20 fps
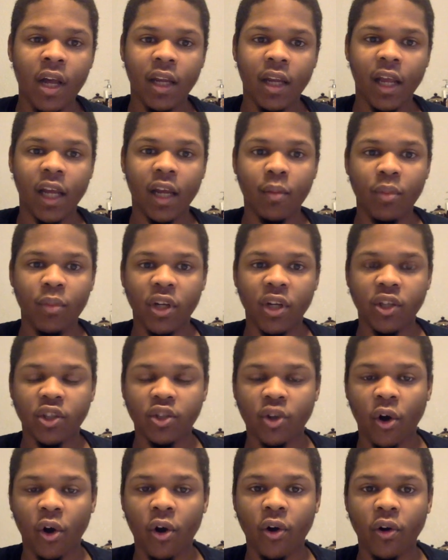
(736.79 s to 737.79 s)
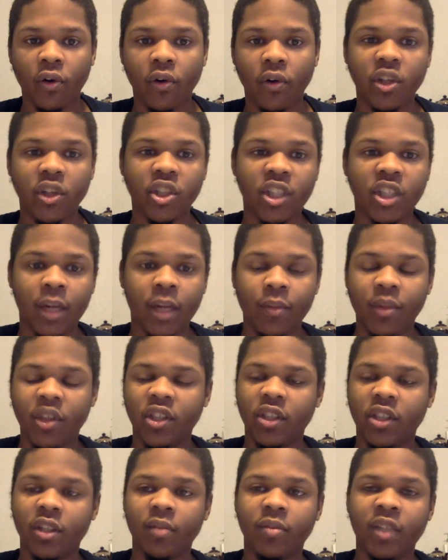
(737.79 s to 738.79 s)
that can be a starter on a
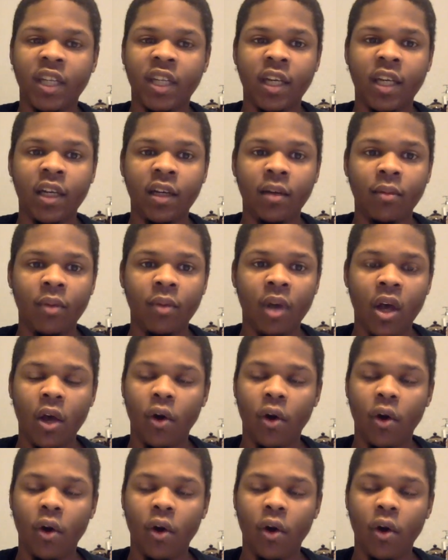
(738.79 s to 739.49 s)
championship team?